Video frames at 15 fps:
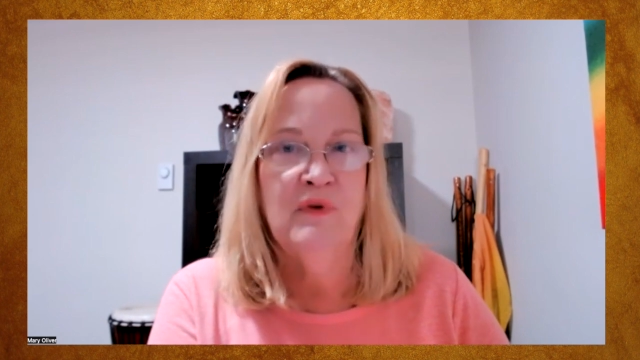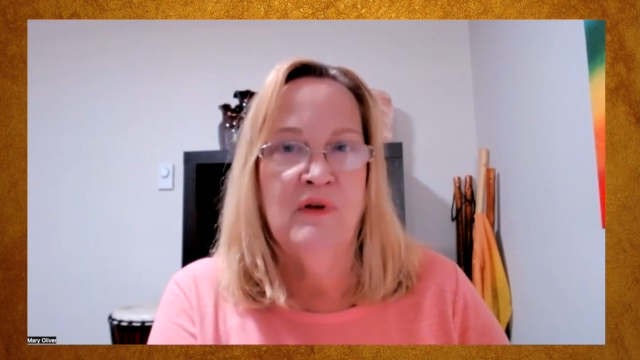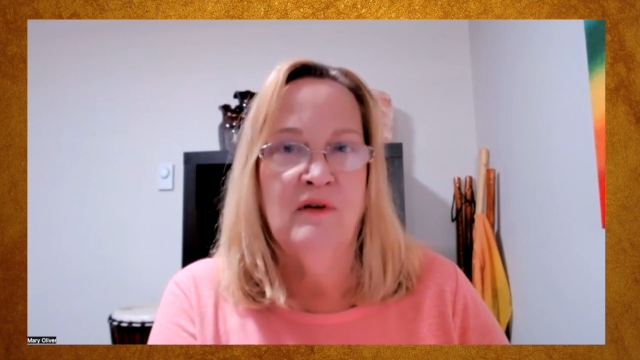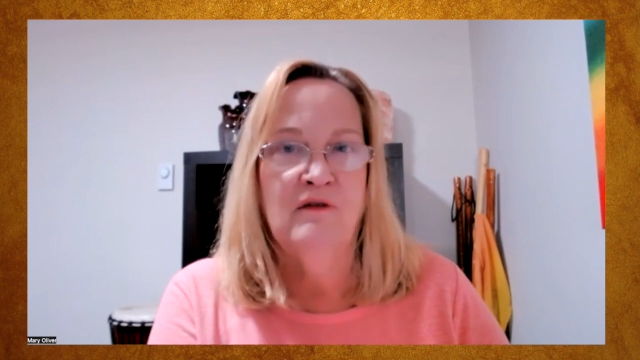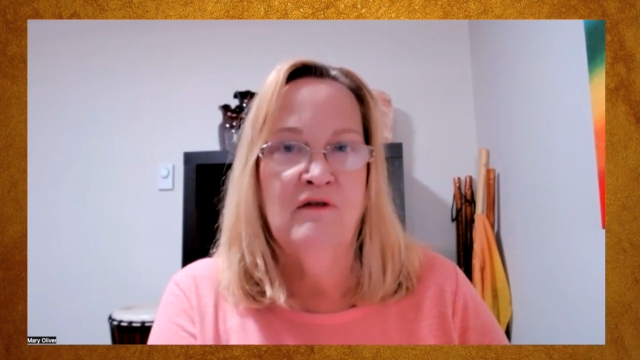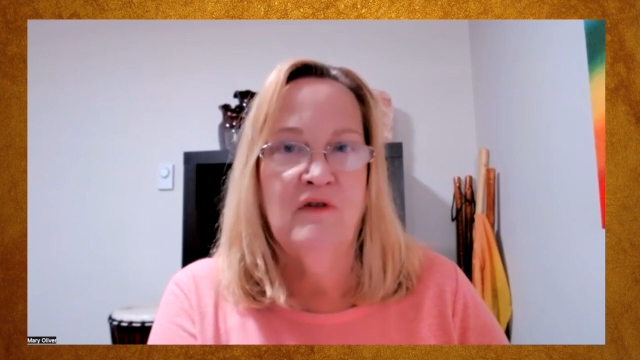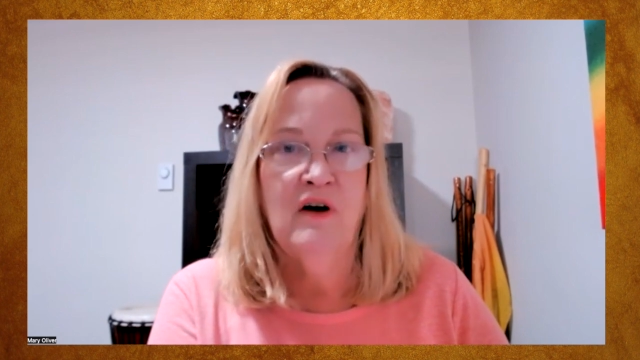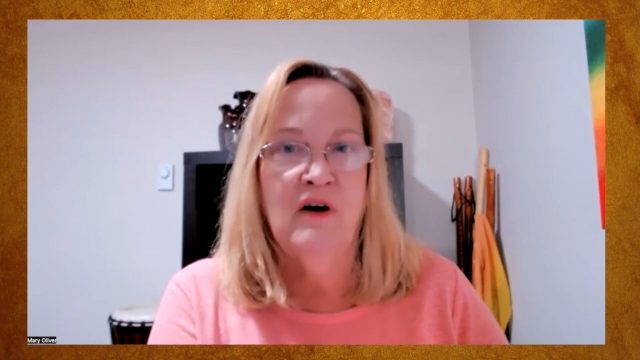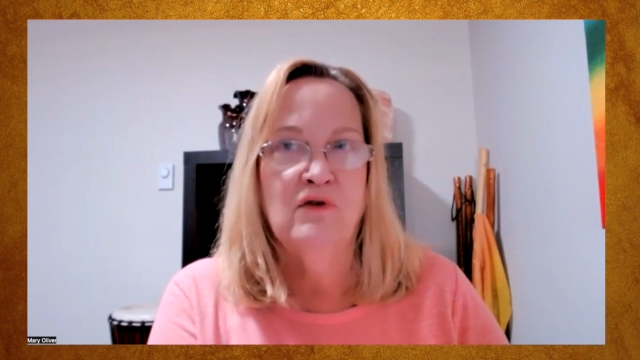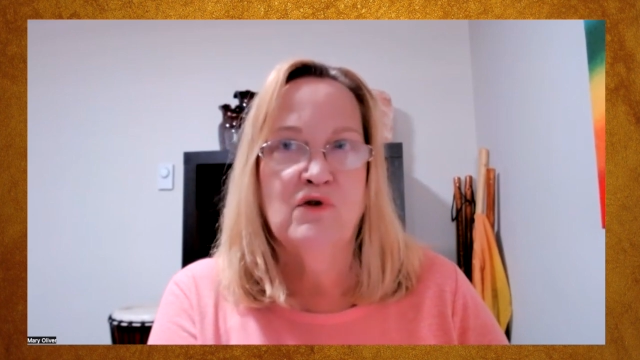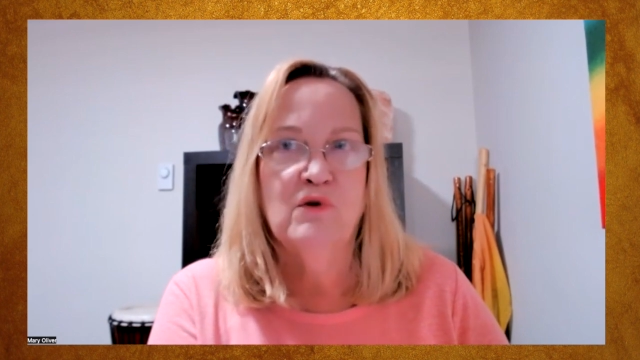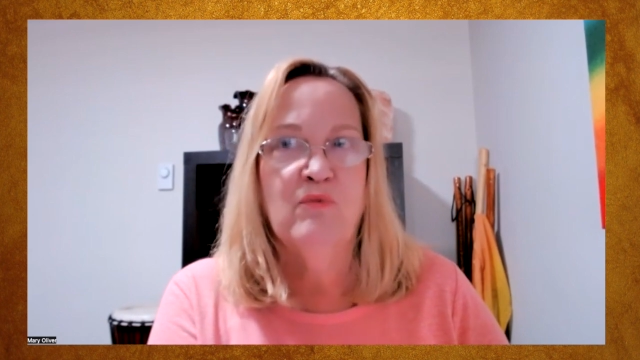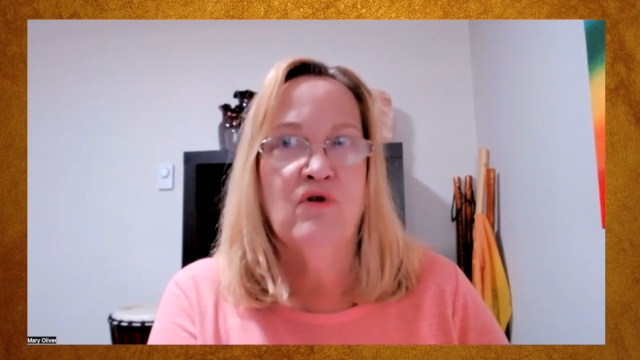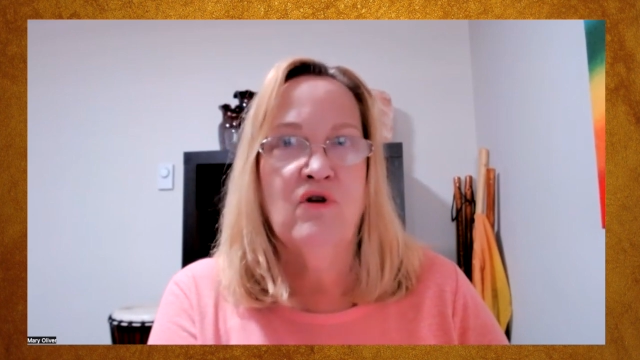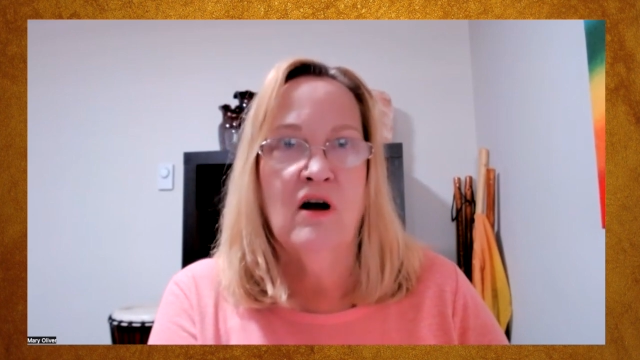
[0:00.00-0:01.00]
and the father's
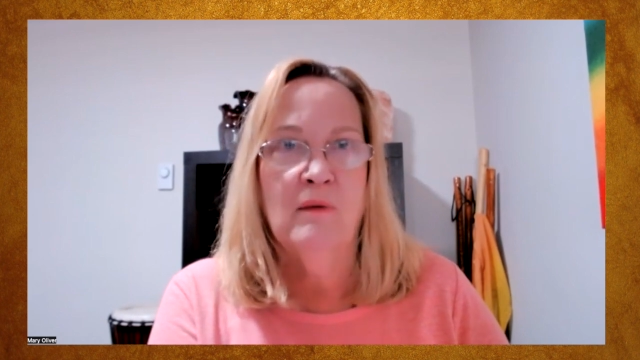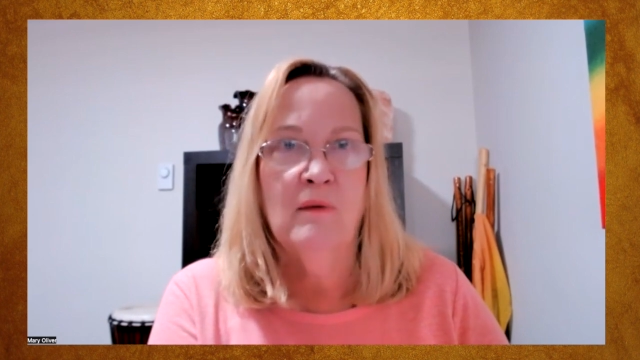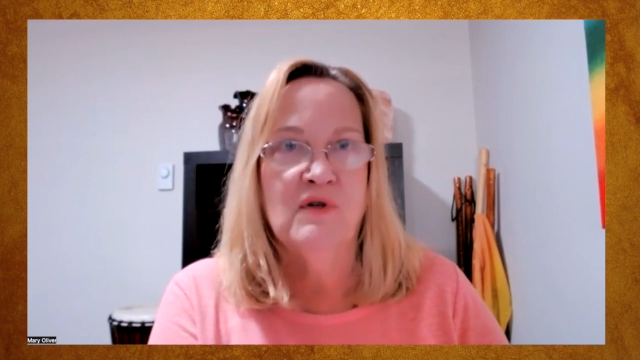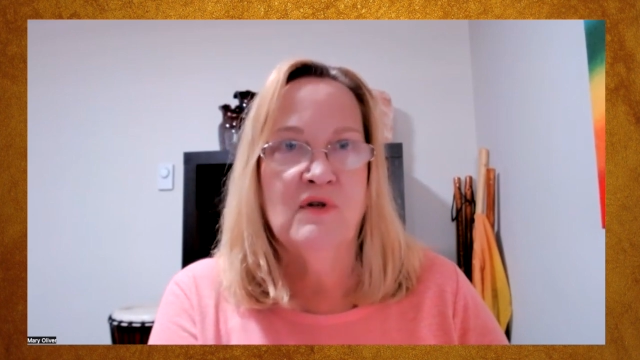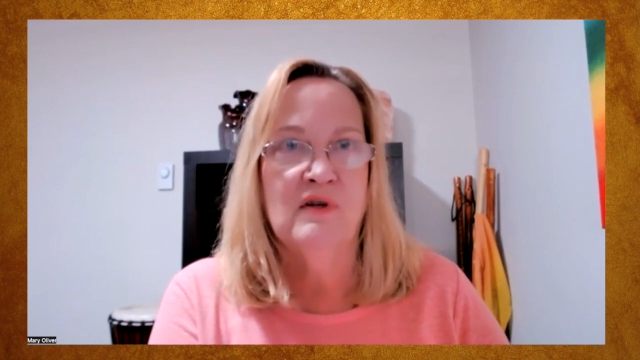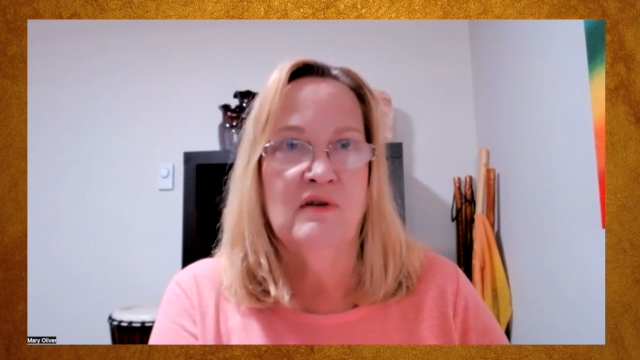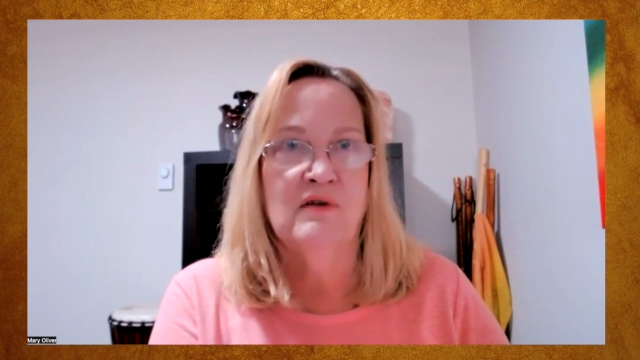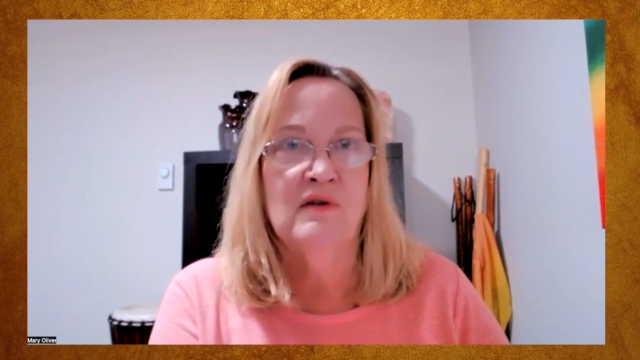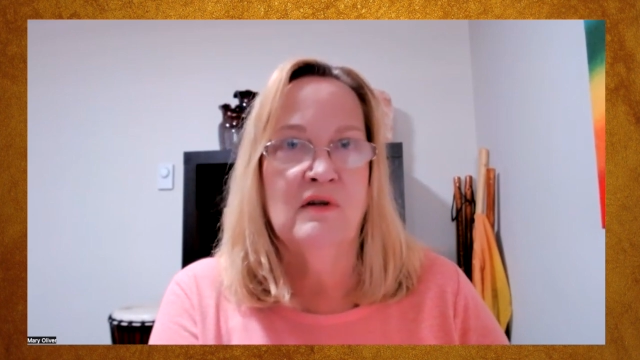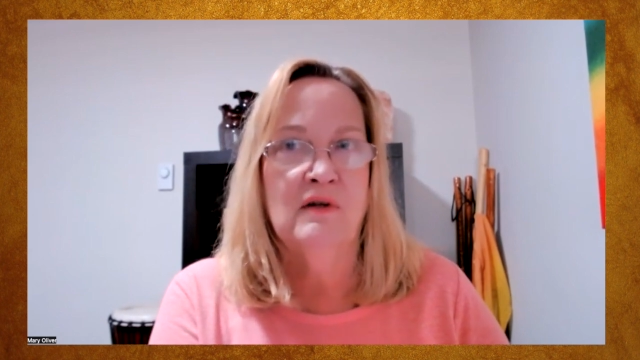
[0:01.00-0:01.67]
promises.